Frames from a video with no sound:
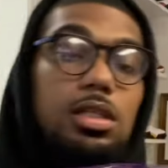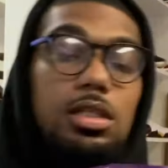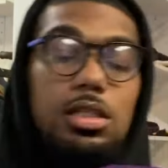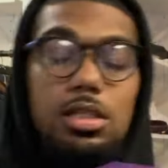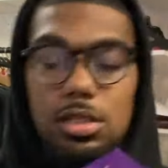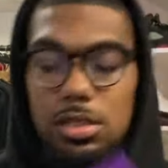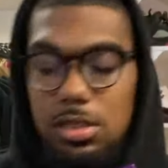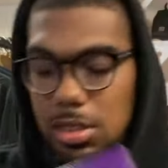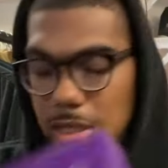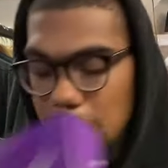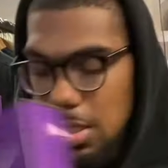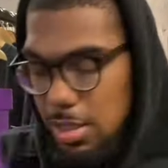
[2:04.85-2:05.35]

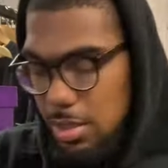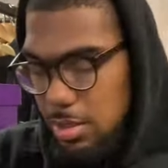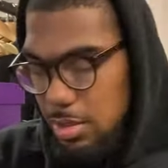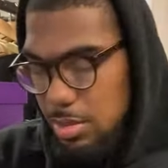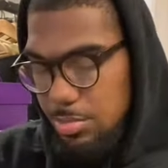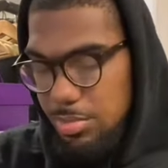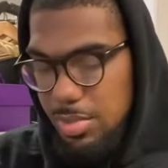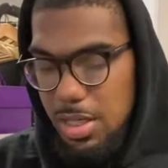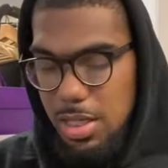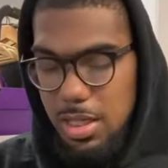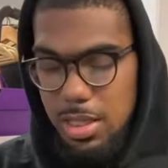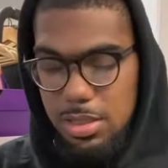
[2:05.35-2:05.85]
Inside of the
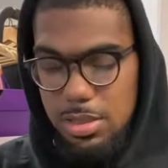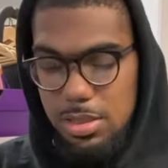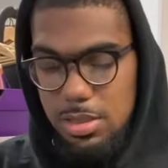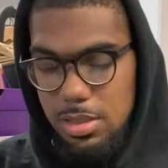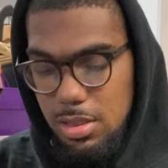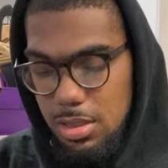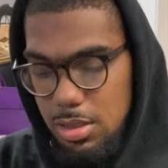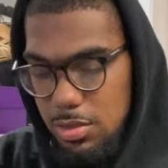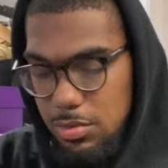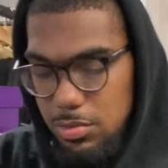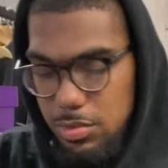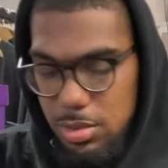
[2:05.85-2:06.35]
box
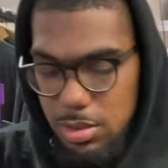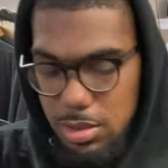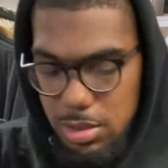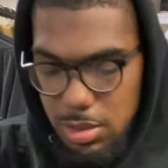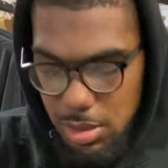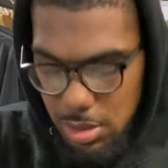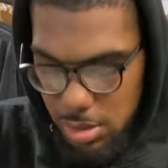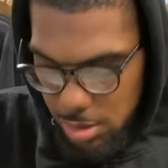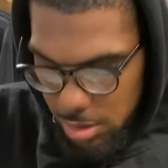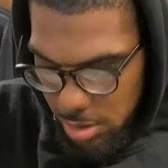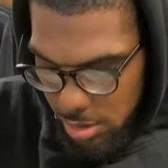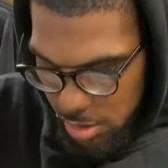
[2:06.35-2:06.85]
comes with the
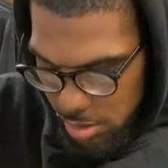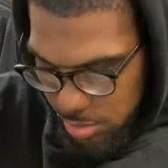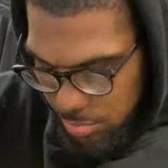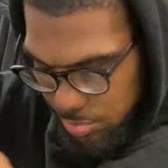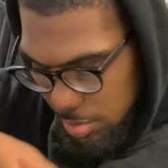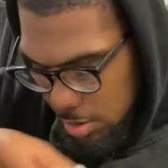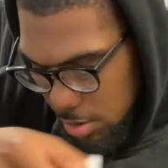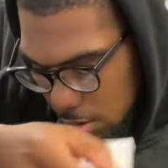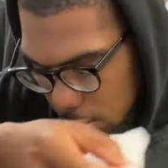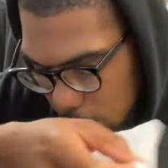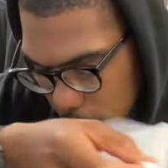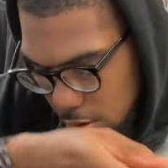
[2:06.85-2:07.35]
standard
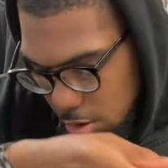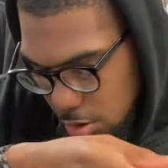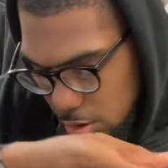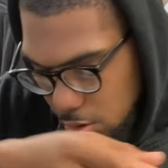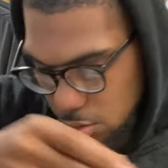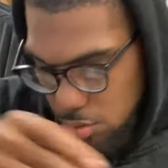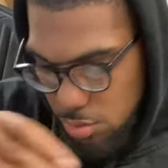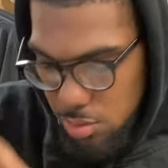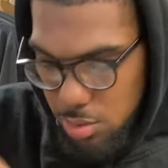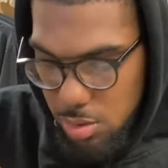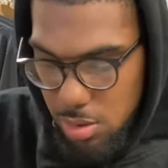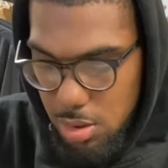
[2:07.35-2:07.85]
SB
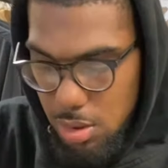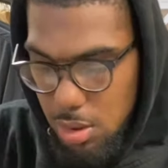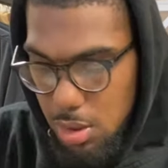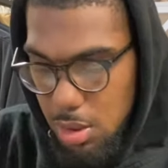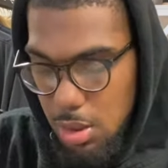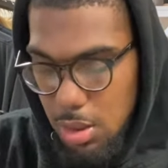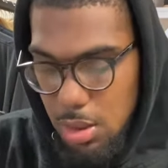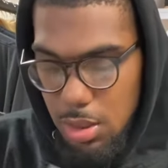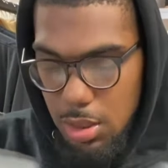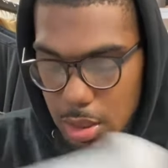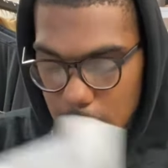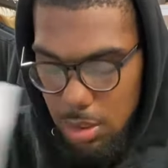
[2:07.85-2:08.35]
tissue.
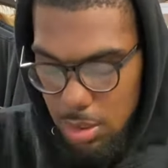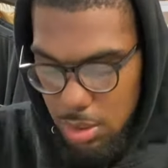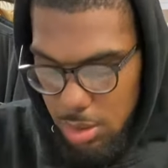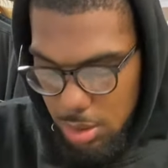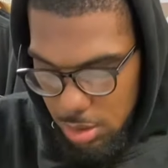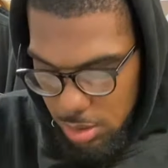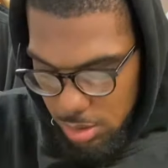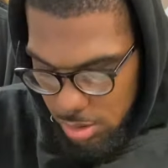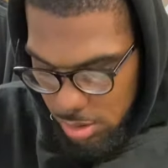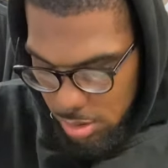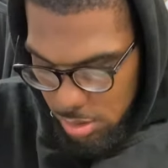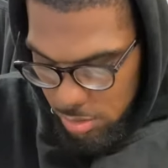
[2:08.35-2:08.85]
It
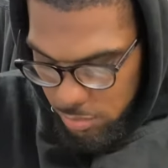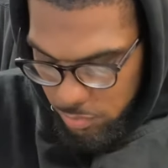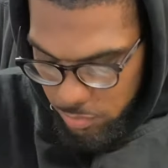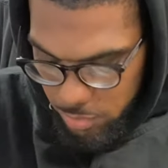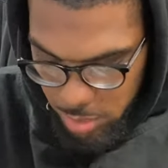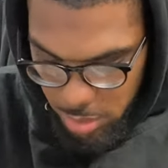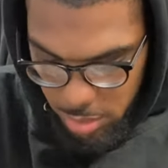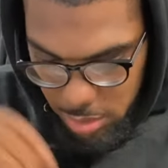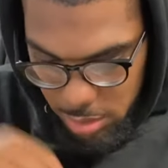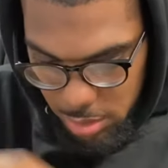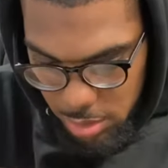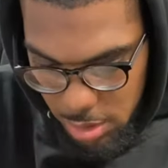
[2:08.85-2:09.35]
does come
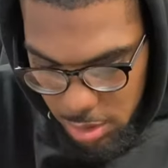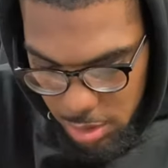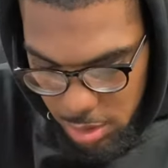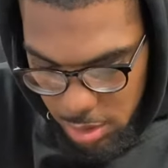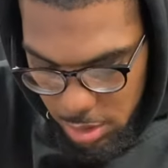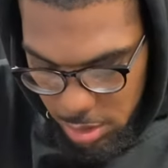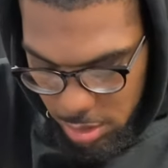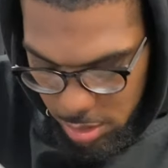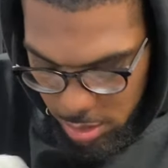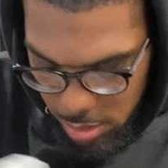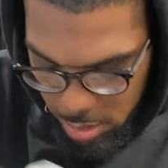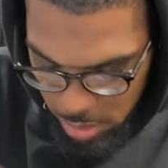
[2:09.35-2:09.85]
with a
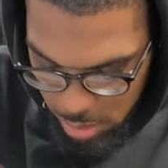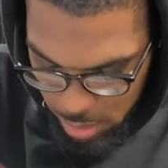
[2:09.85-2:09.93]
sticker.